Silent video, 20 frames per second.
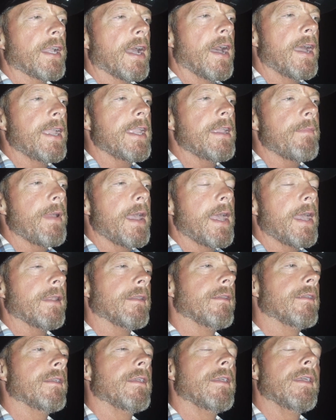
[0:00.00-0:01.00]
I am
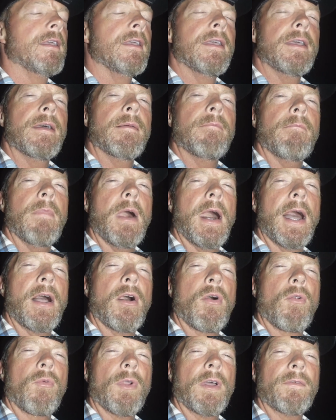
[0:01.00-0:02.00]
at
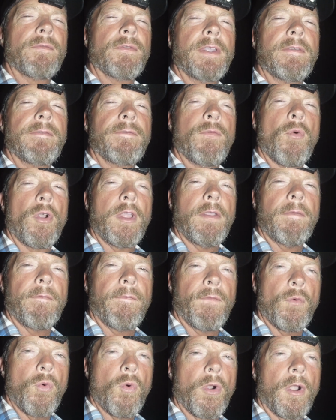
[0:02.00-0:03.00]
mile roughly
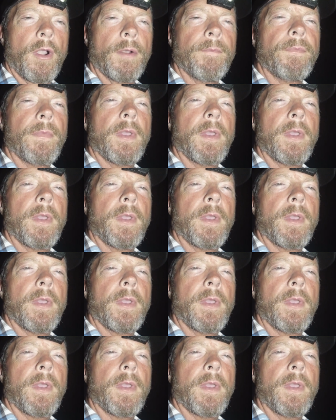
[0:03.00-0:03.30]
44.